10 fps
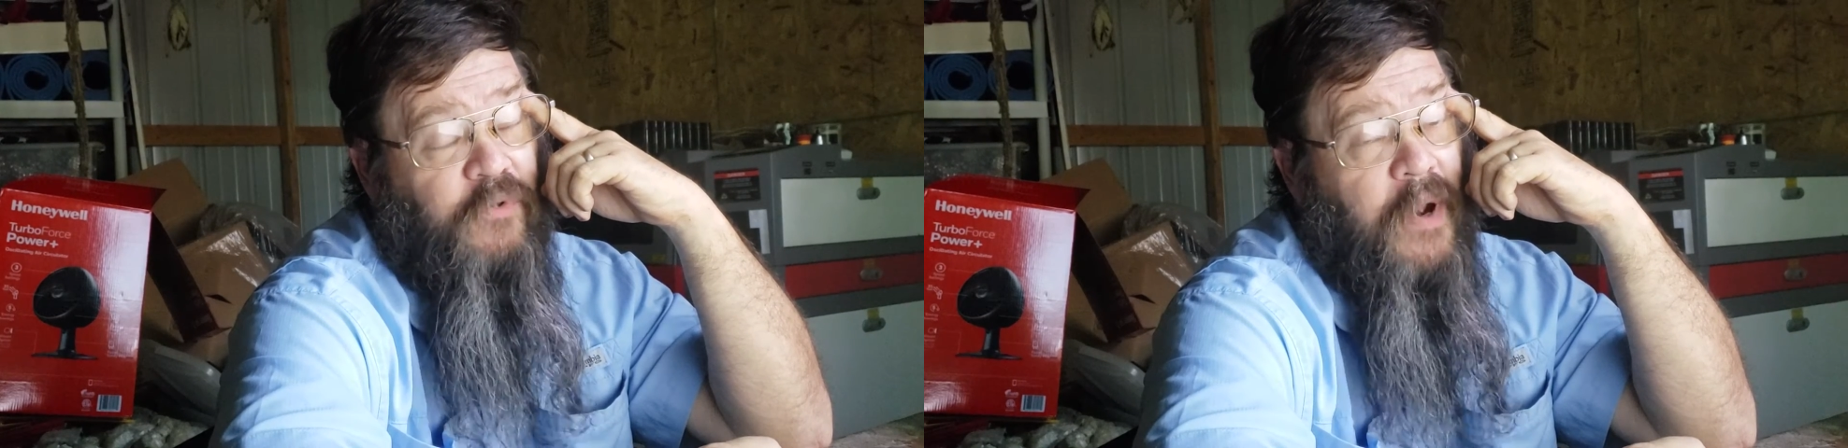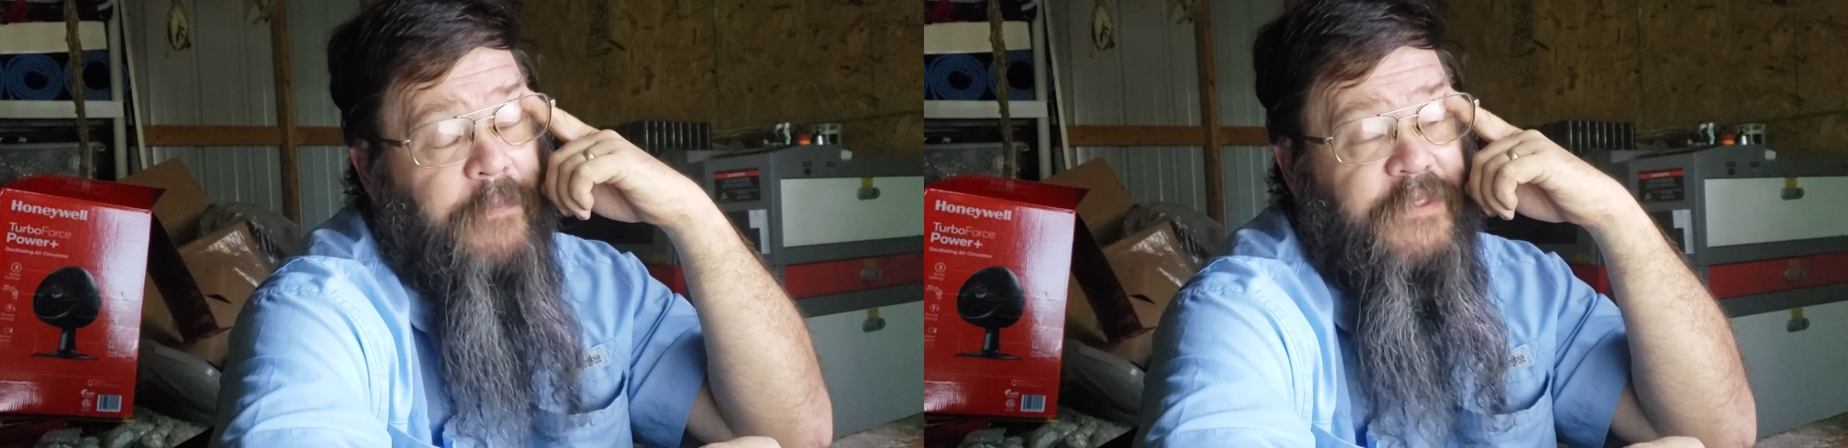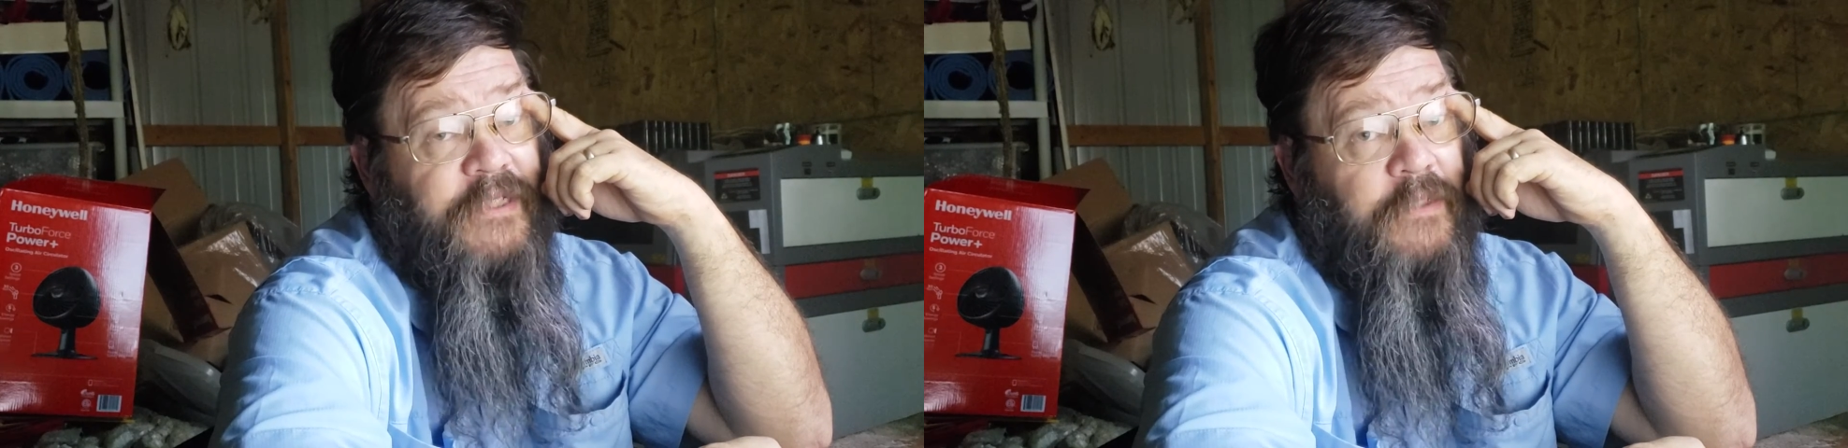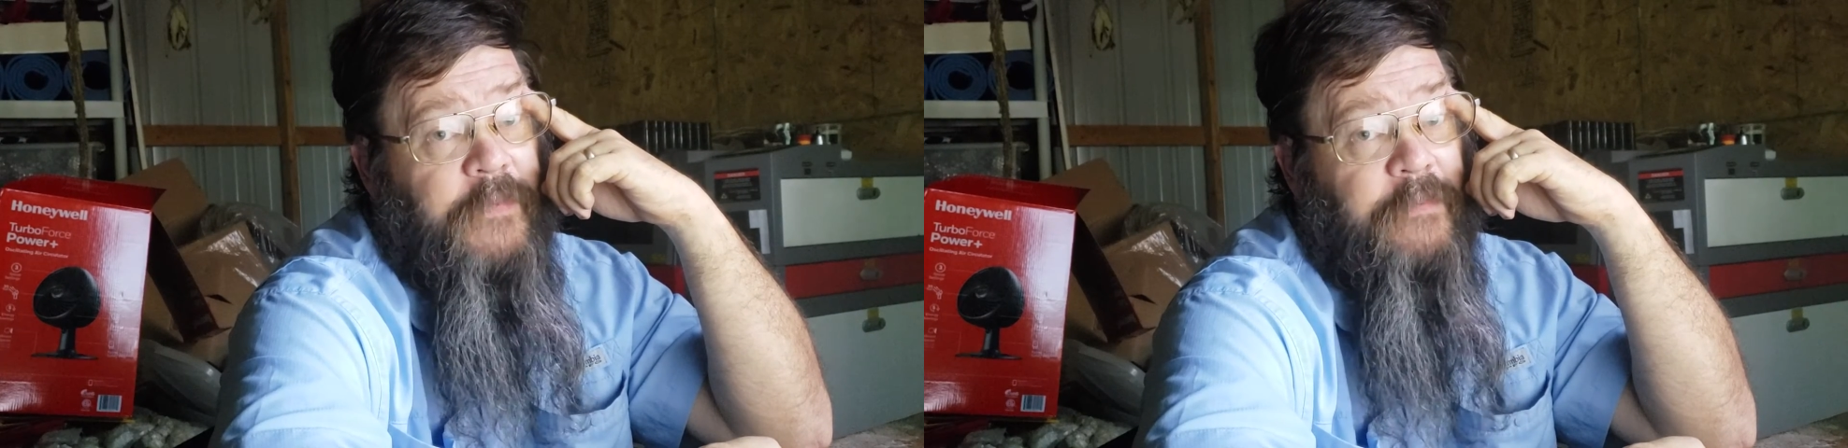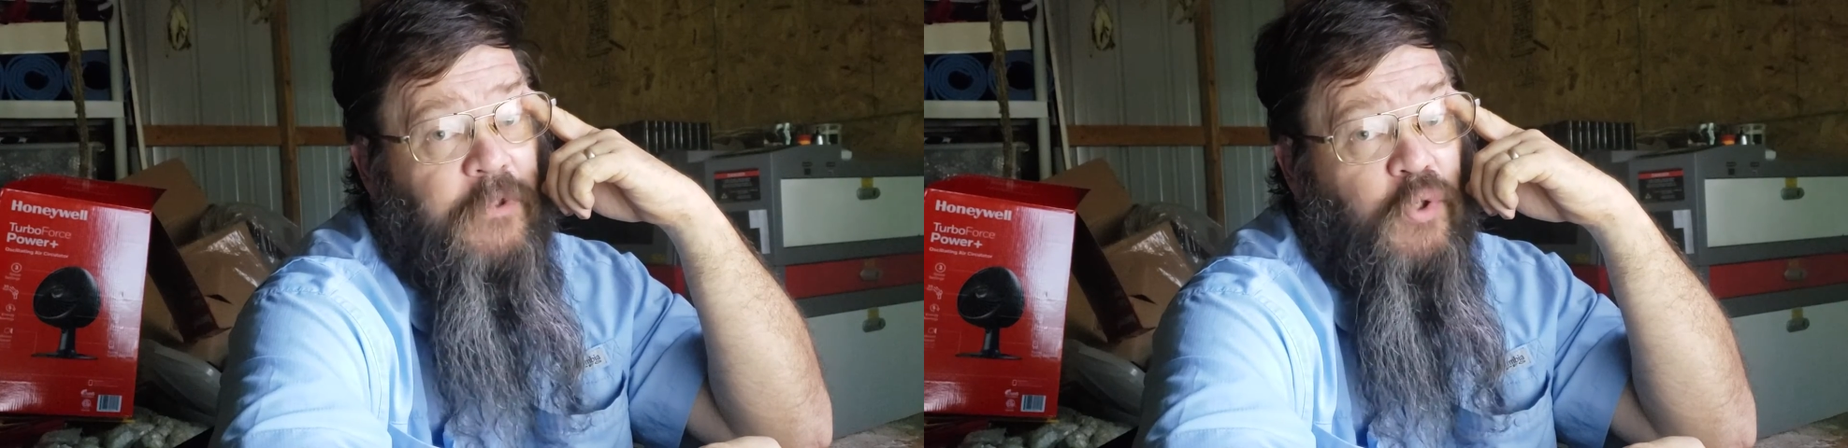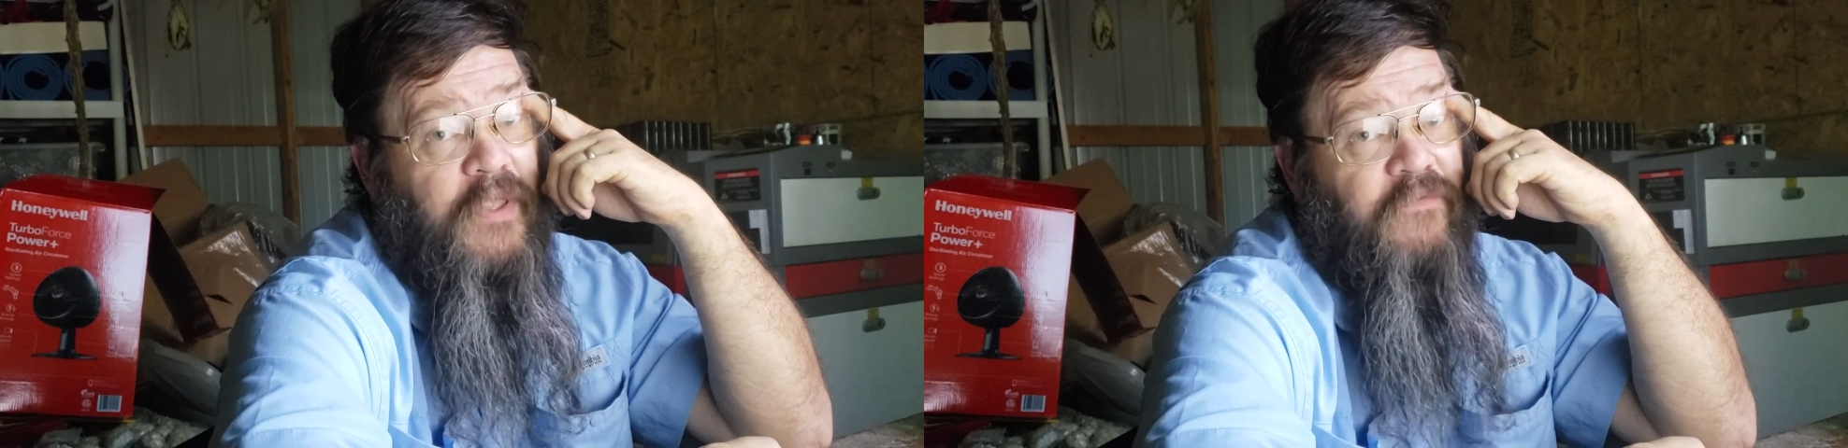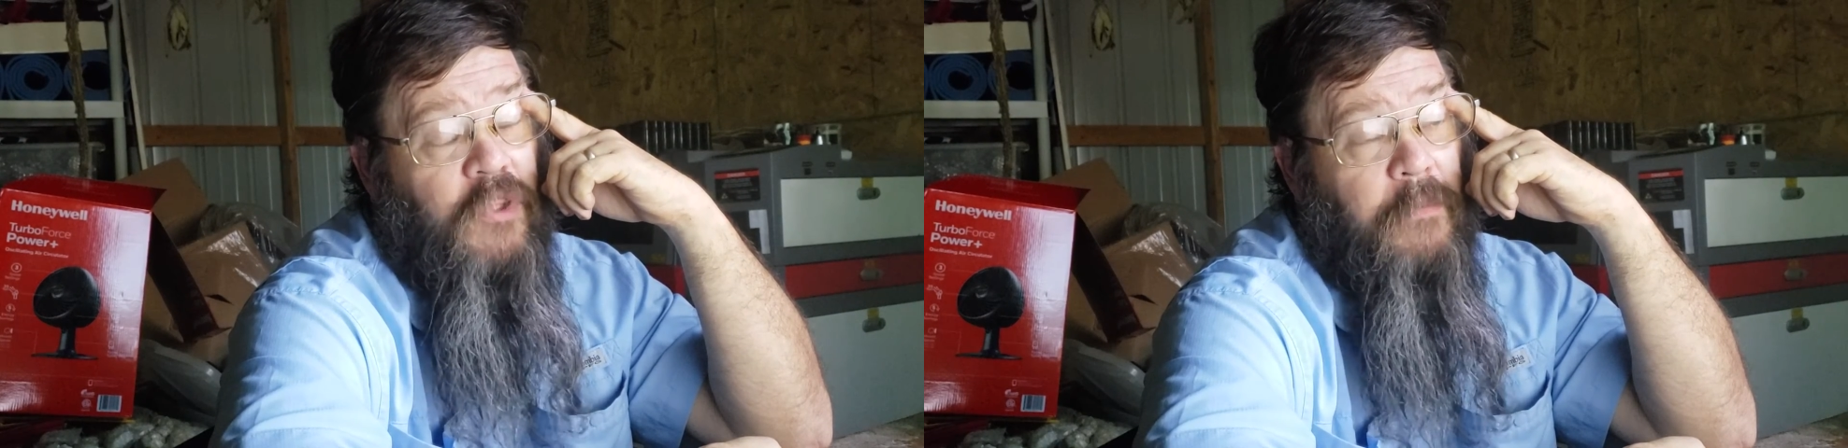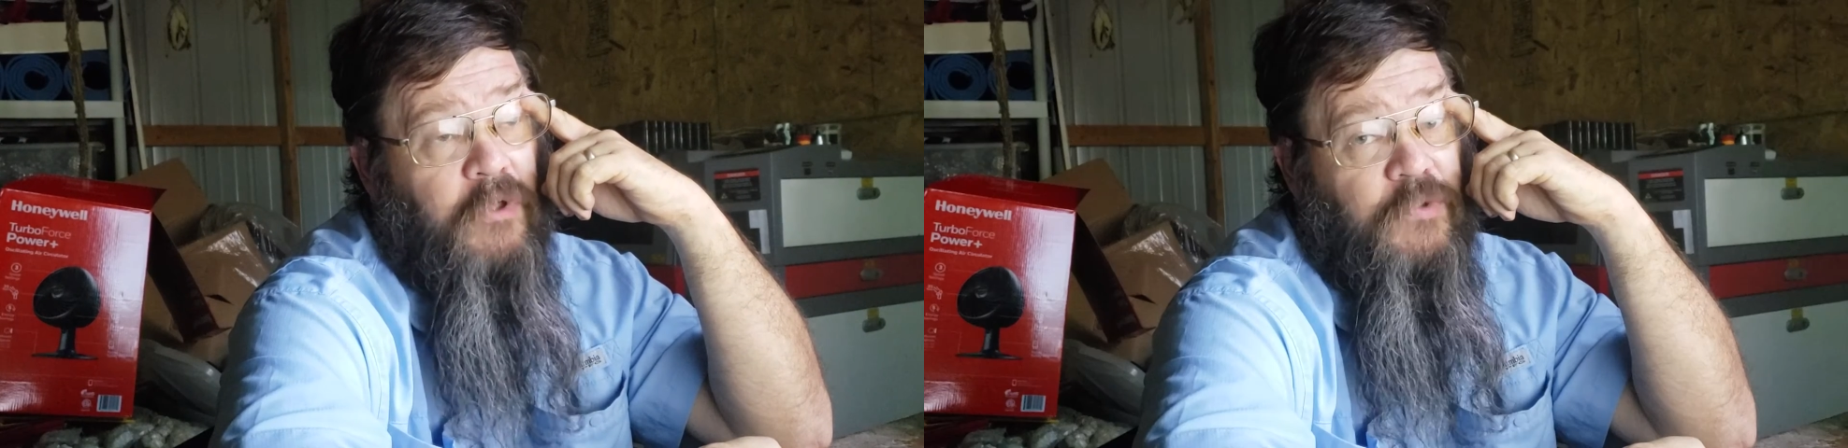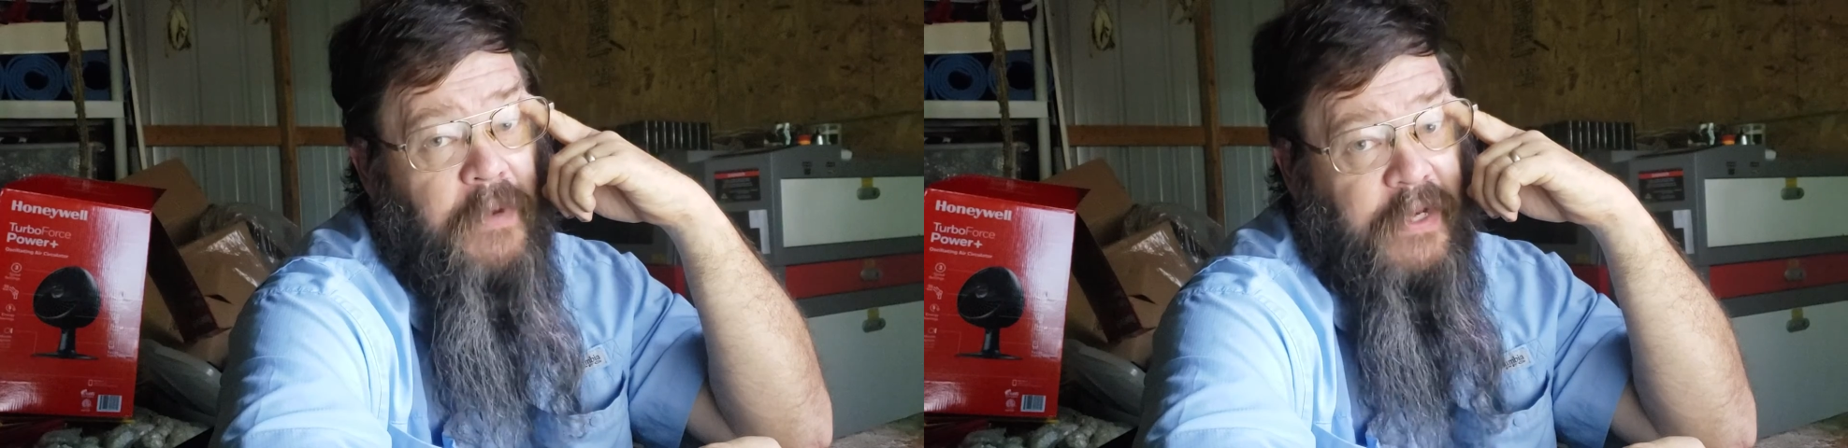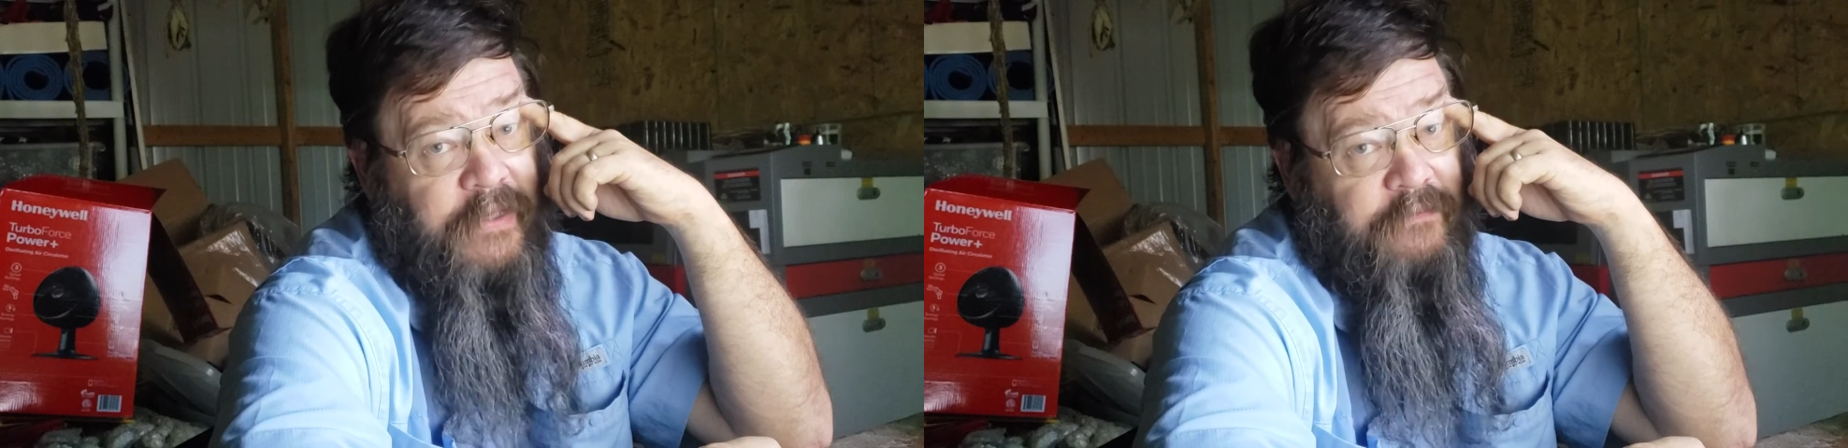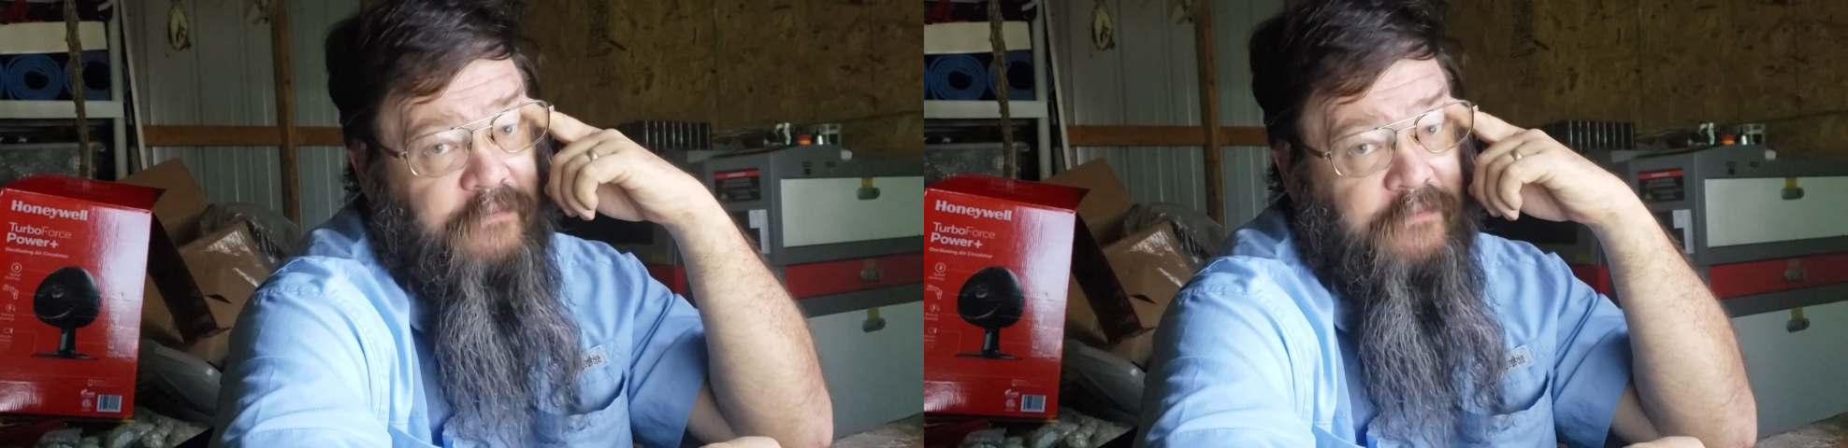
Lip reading: represent the people who give you the most money.